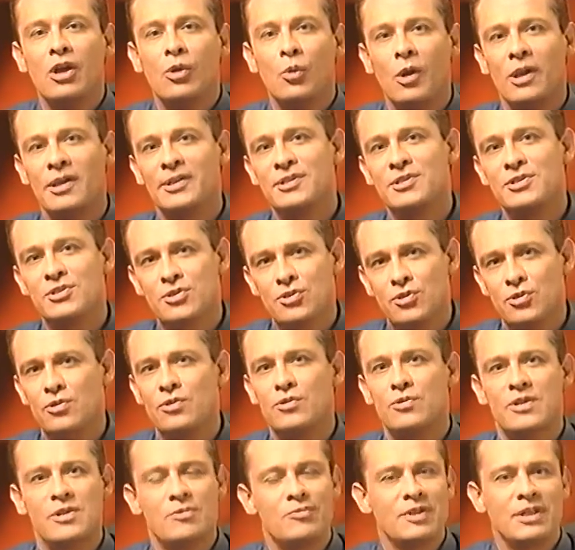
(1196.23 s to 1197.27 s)
While it is
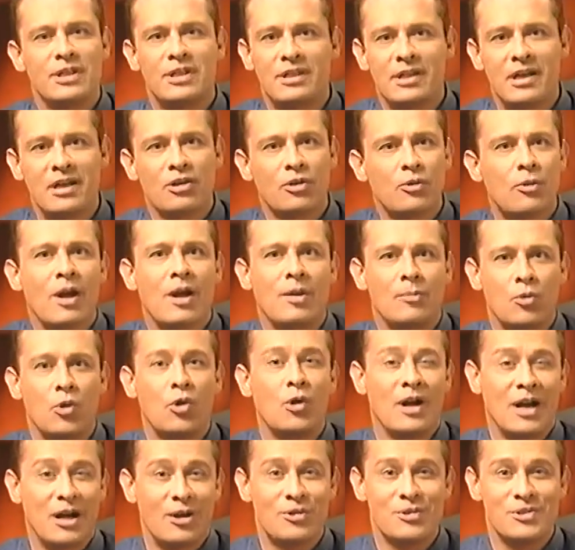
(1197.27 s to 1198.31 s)
true that we cannot cram
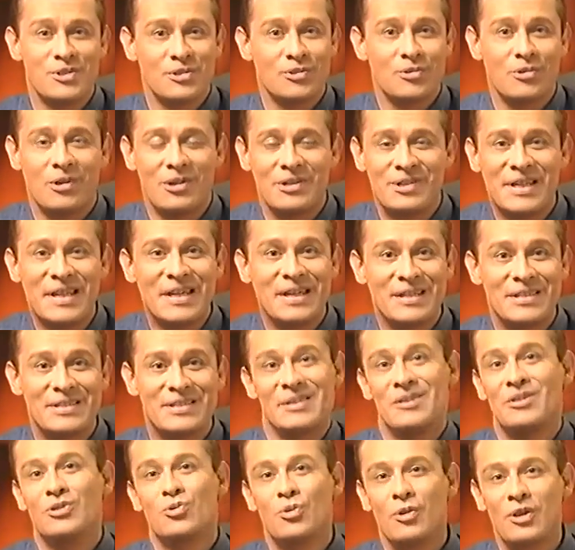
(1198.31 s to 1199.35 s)
more hours into our days
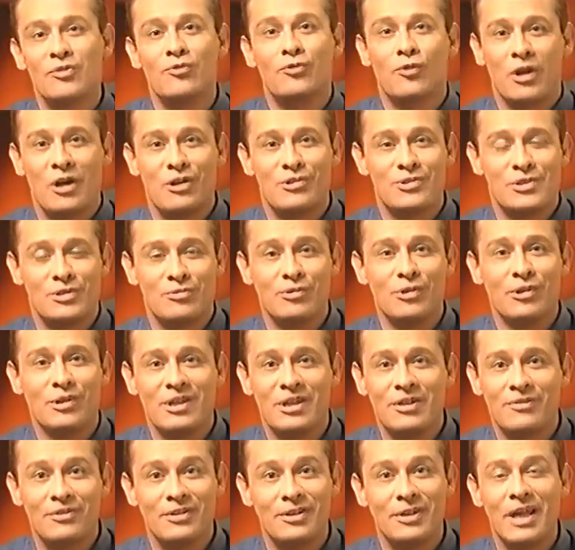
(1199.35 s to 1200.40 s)
than the 24 hours that we're
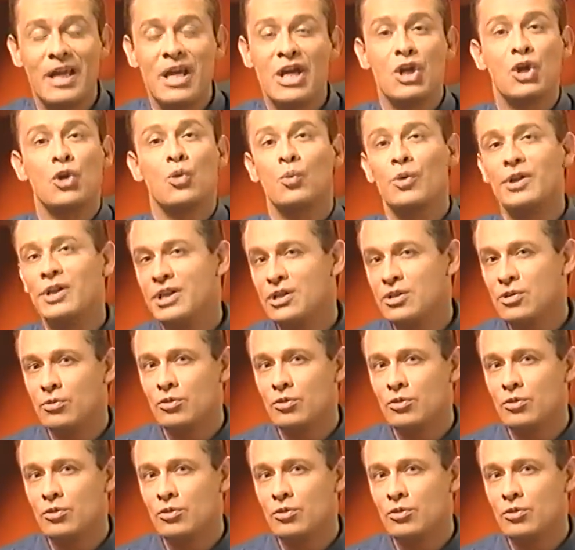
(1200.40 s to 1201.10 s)
given, we need